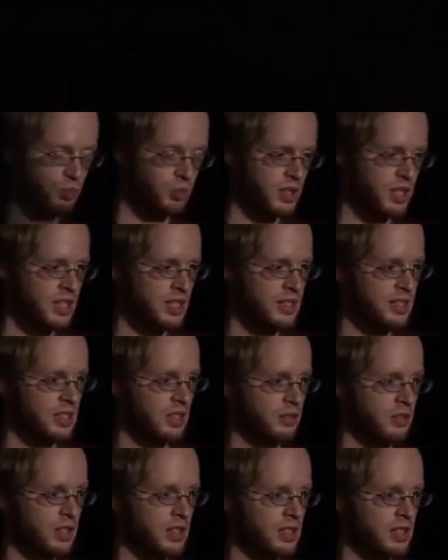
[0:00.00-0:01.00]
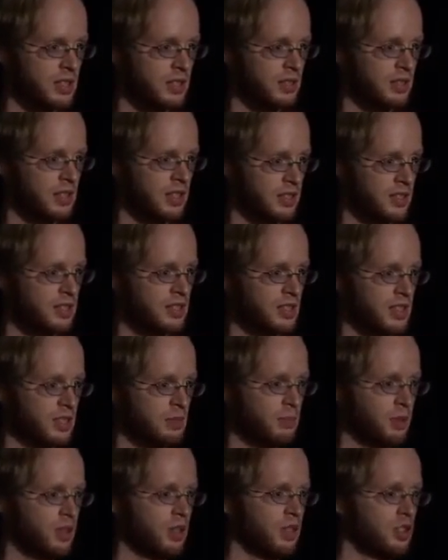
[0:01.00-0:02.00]
three Silvius instances
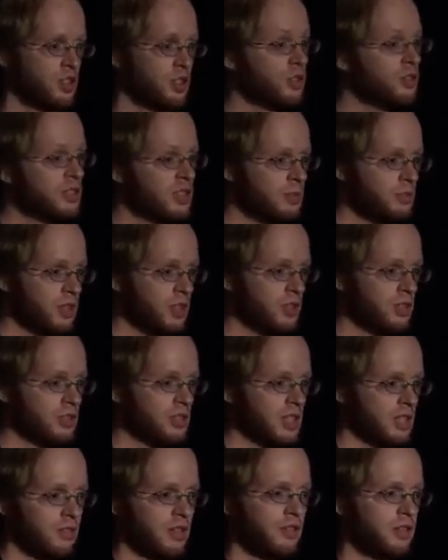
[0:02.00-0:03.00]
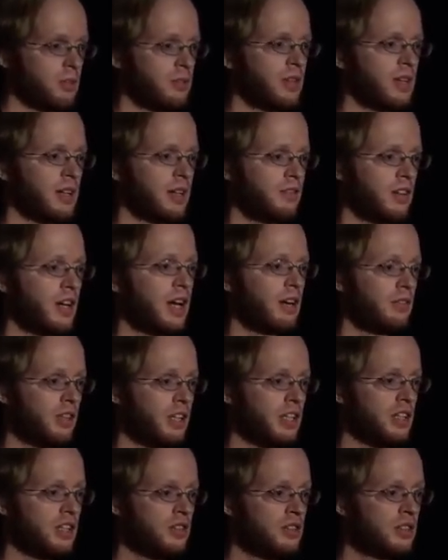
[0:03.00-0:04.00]
per two CPUs, even if they're being very heavily
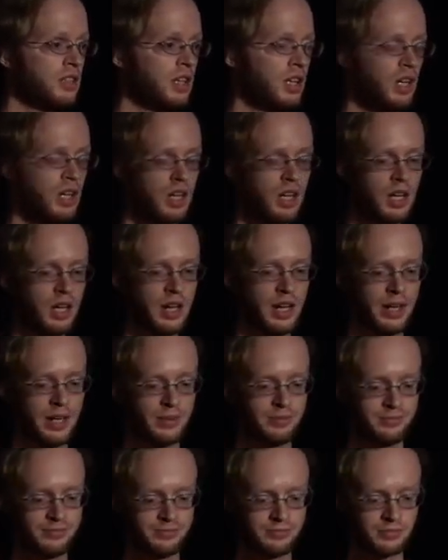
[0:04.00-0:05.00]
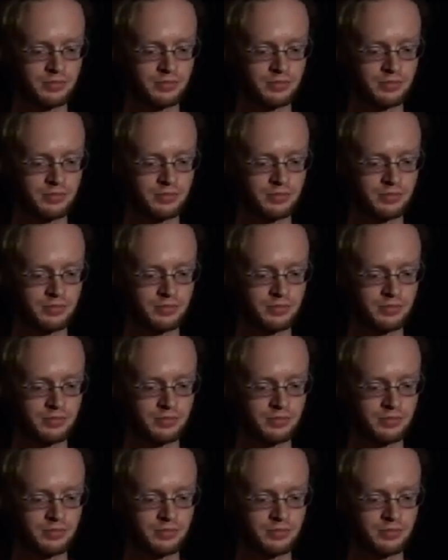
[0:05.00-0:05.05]
used. Um,